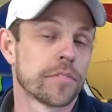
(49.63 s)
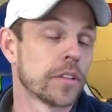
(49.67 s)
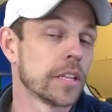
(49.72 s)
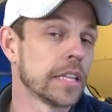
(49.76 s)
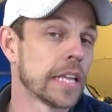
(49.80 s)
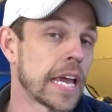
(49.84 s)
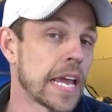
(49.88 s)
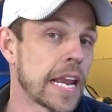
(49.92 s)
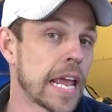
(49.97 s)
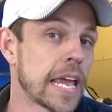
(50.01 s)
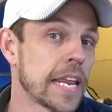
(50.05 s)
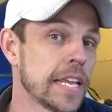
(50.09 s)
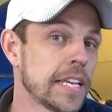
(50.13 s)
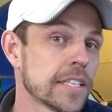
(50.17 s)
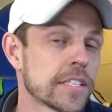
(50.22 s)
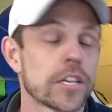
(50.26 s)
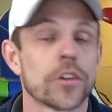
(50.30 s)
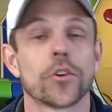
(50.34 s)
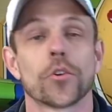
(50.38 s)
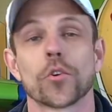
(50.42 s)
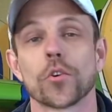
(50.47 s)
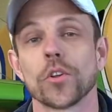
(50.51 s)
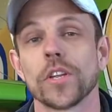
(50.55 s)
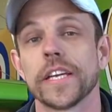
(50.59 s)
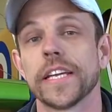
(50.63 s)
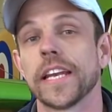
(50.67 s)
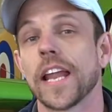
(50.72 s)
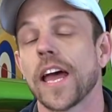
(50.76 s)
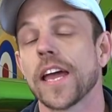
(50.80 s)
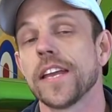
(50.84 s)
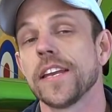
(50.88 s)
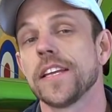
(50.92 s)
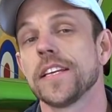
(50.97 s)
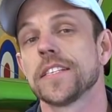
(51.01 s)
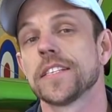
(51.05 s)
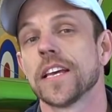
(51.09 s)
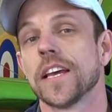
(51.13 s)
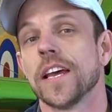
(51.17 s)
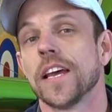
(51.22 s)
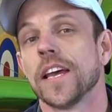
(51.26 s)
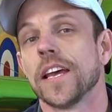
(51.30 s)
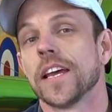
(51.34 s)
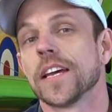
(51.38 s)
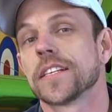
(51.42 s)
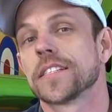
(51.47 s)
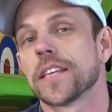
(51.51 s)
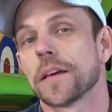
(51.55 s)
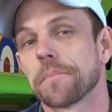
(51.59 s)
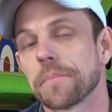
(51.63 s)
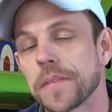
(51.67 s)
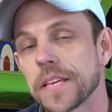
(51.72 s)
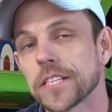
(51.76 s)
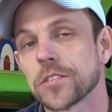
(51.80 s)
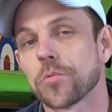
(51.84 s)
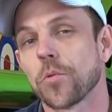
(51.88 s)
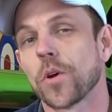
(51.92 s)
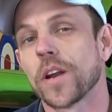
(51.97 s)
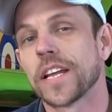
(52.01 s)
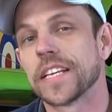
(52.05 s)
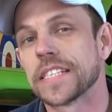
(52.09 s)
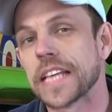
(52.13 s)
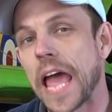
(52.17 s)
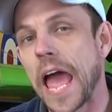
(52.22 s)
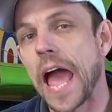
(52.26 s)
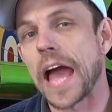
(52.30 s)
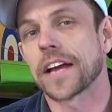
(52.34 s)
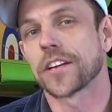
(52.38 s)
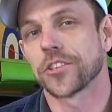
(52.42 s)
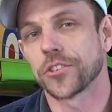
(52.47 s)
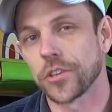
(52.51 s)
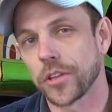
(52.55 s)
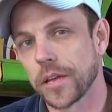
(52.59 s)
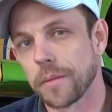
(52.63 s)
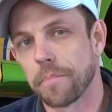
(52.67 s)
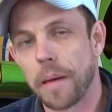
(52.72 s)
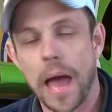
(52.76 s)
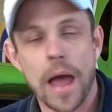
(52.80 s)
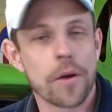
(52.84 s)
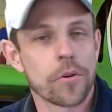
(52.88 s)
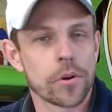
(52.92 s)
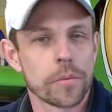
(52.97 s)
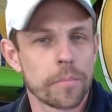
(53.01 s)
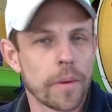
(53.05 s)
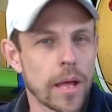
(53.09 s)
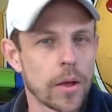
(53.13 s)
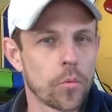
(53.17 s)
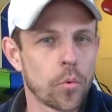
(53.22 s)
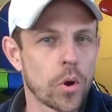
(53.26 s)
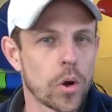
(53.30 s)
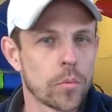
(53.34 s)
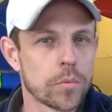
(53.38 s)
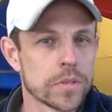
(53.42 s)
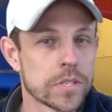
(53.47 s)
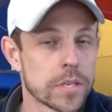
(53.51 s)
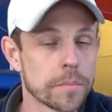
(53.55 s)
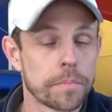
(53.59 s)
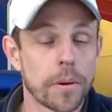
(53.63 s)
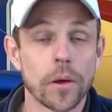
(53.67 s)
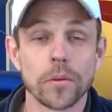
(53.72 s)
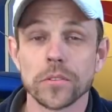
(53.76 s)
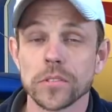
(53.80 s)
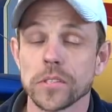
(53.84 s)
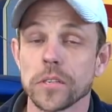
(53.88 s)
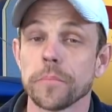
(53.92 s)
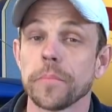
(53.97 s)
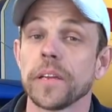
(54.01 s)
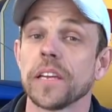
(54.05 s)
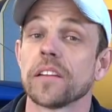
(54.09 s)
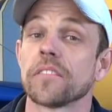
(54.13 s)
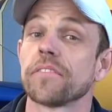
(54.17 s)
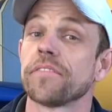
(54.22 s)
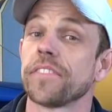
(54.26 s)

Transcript: from the late 80s and early 90s, except this one is actually powered by what it was supposed to be in